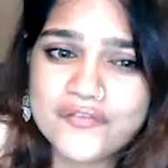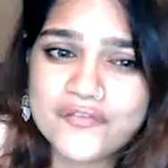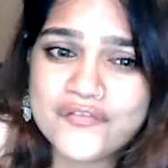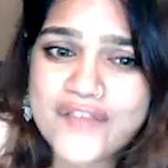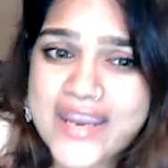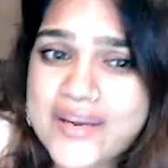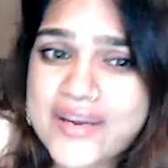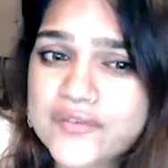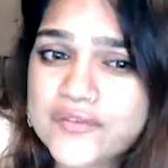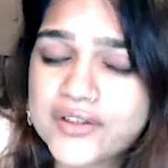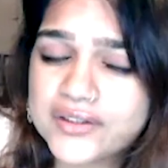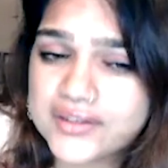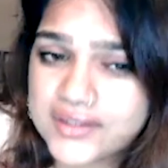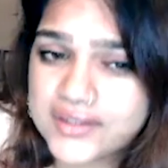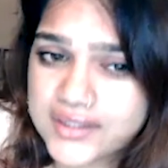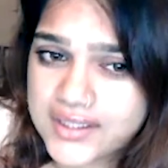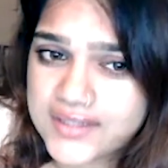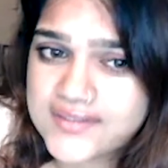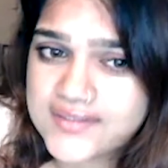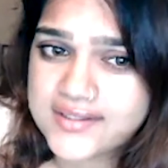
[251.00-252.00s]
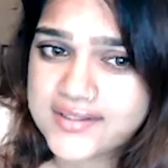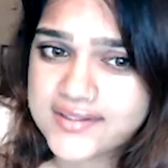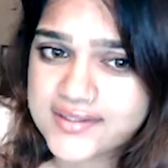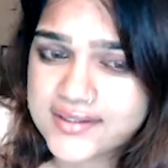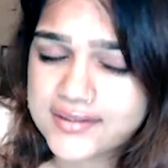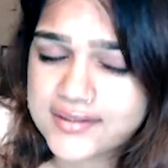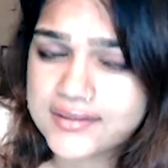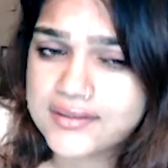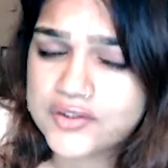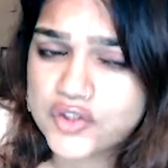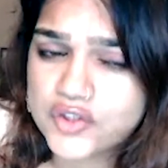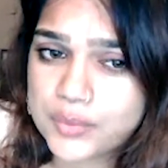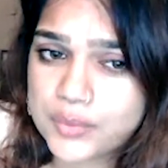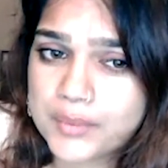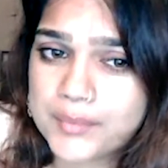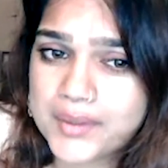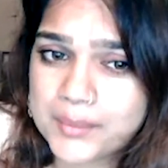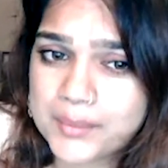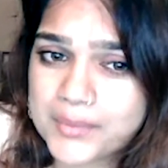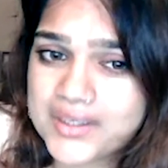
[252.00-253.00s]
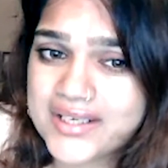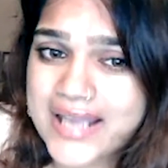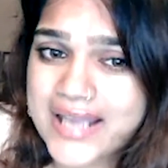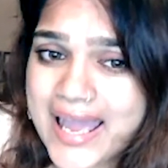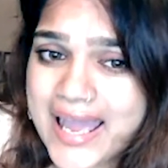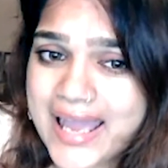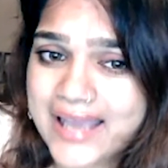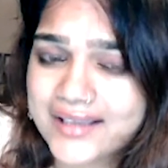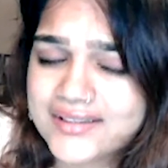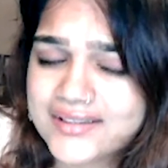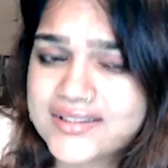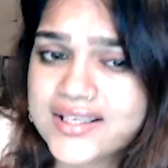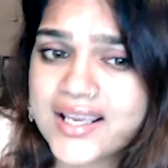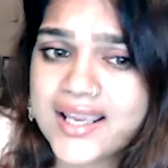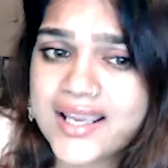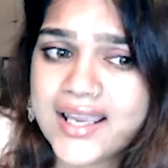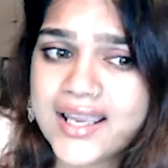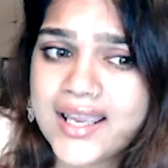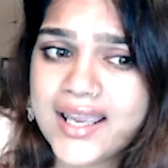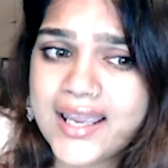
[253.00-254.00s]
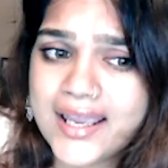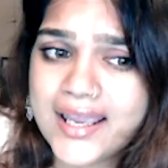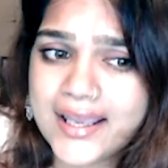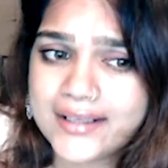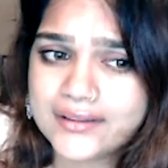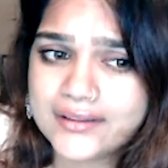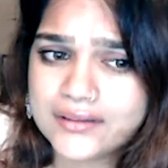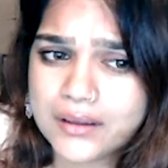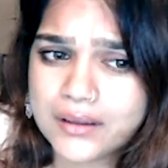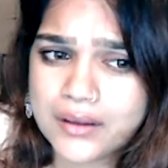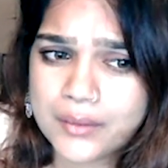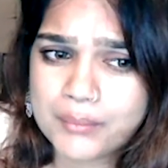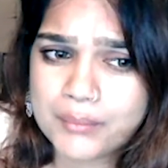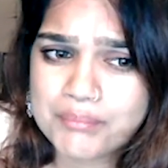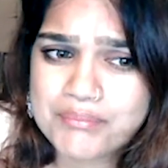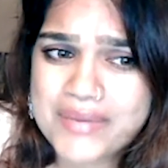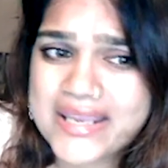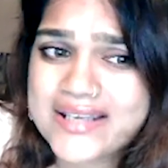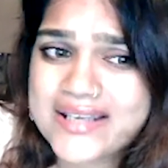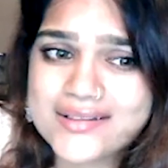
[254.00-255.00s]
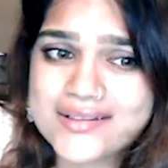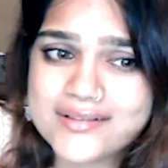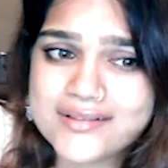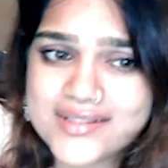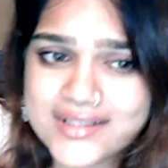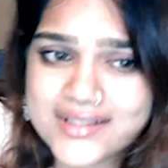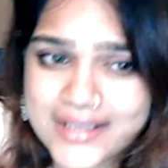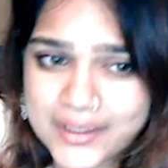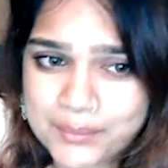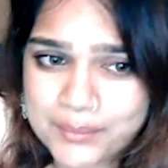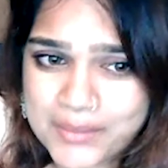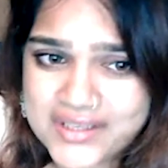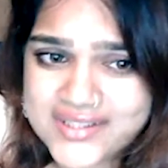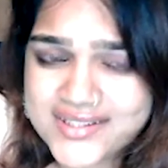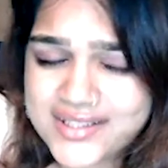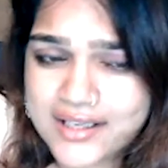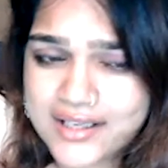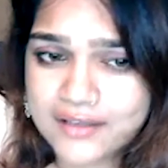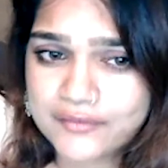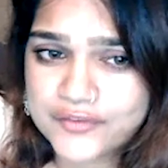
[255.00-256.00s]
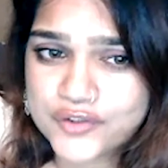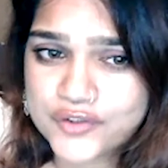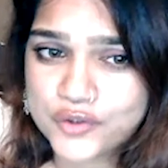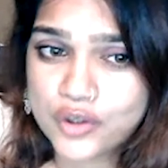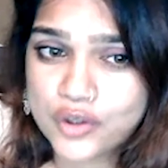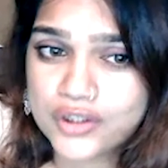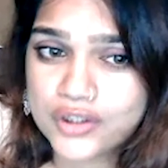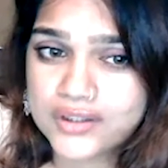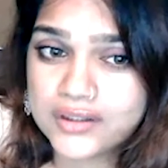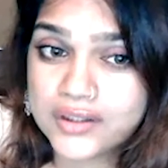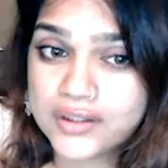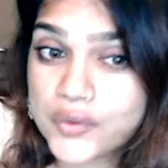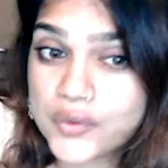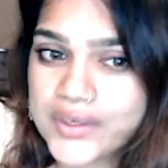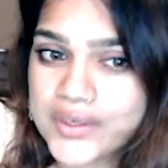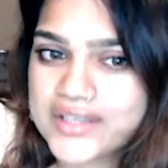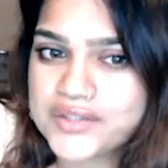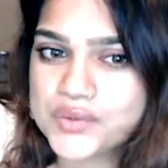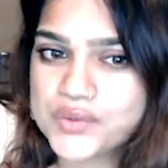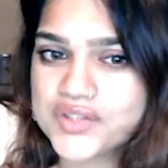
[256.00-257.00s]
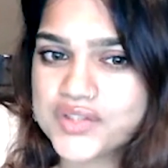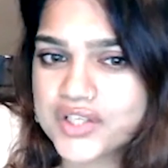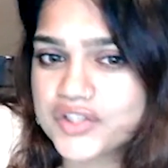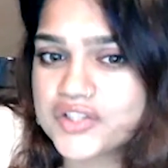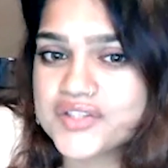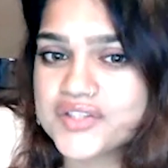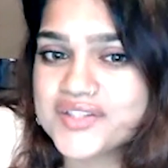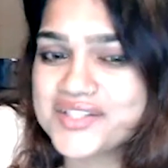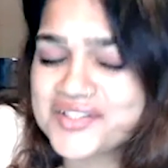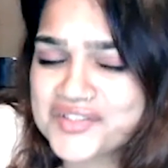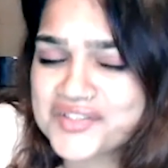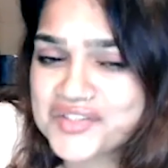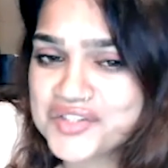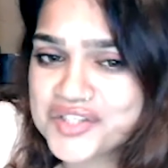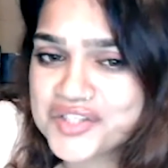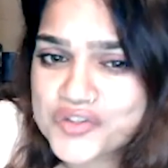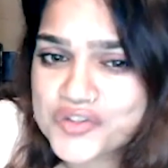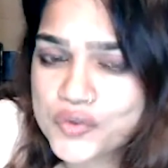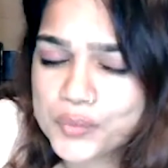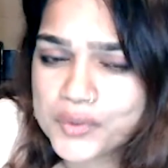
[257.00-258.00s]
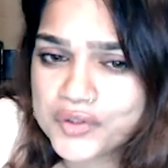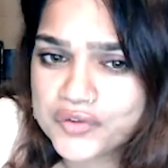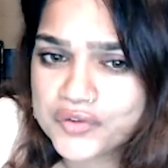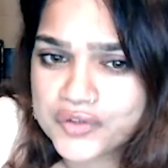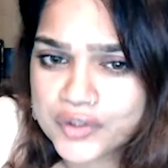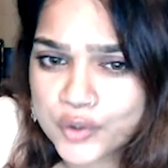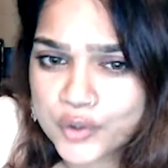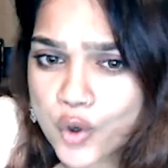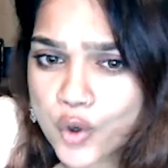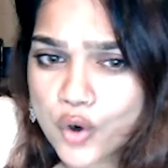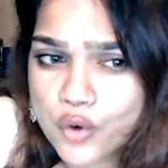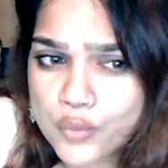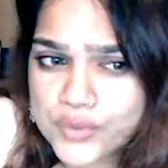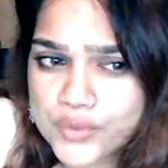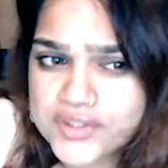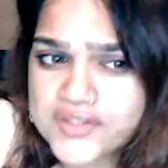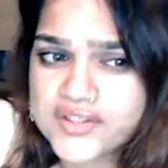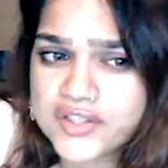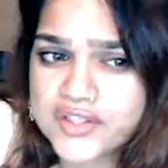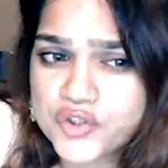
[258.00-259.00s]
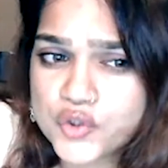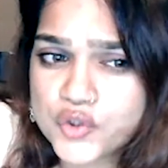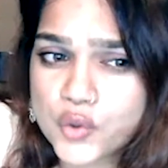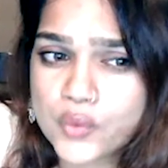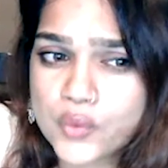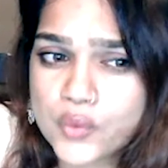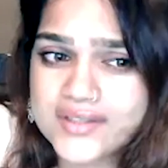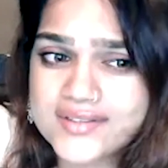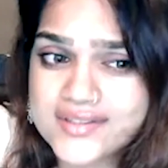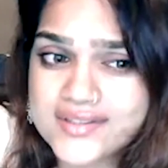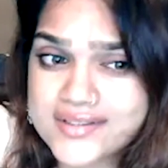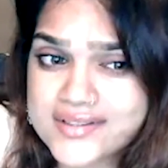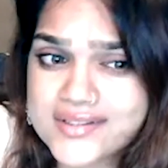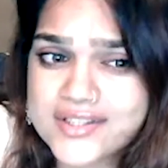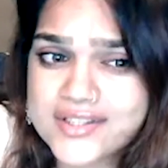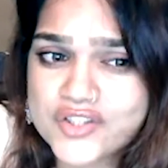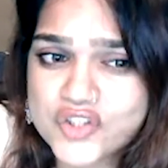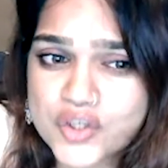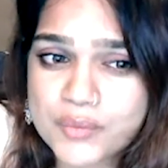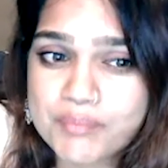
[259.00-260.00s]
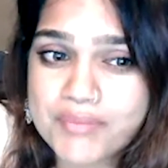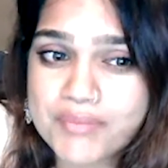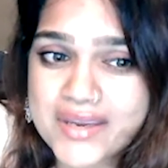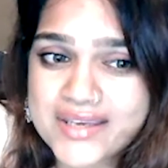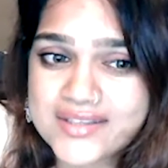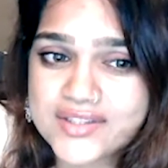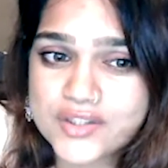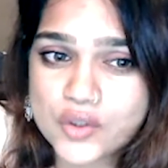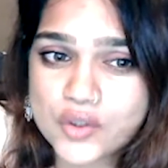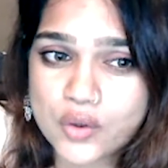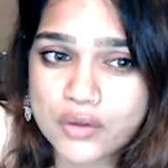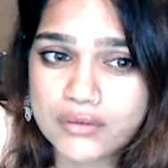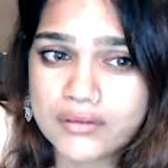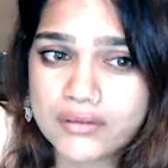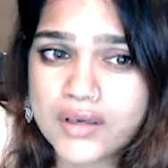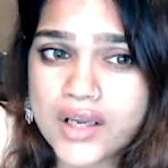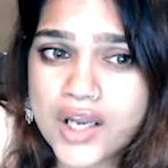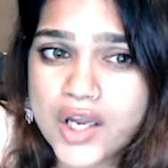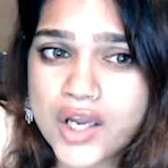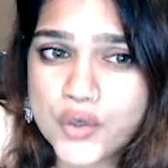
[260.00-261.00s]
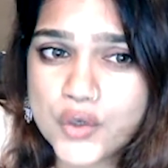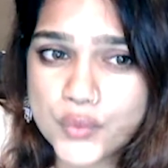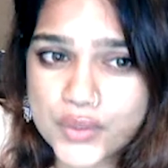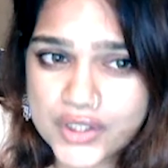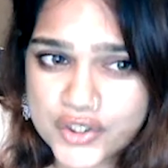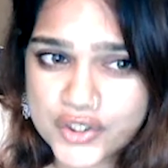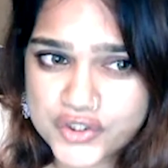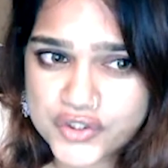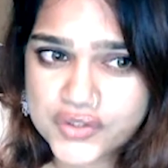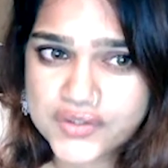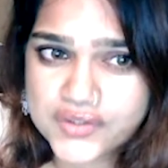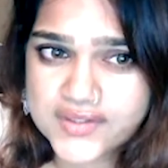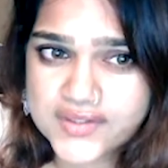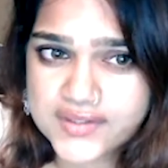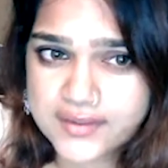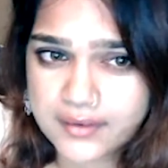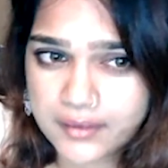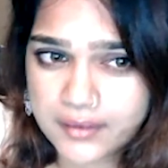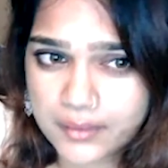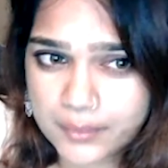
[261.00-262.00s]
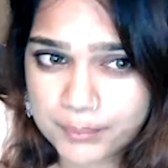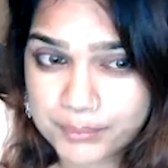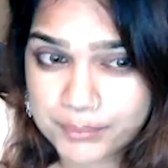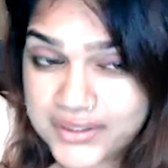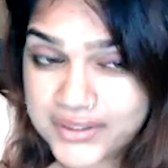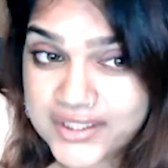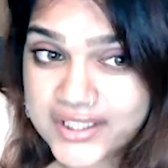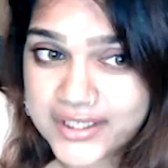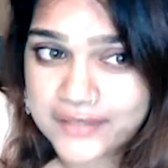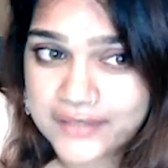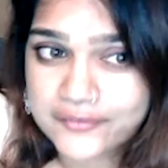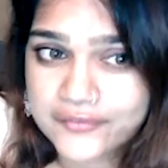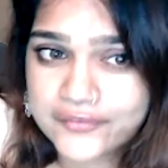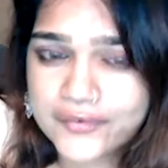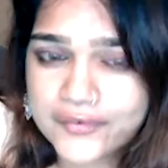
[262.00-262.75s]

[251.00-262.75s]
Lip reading: favored the Citizenship Amendment Act. And billions like myself do not agree to such a discriminatory law, which is ensuring citizenship based on religious beliefs.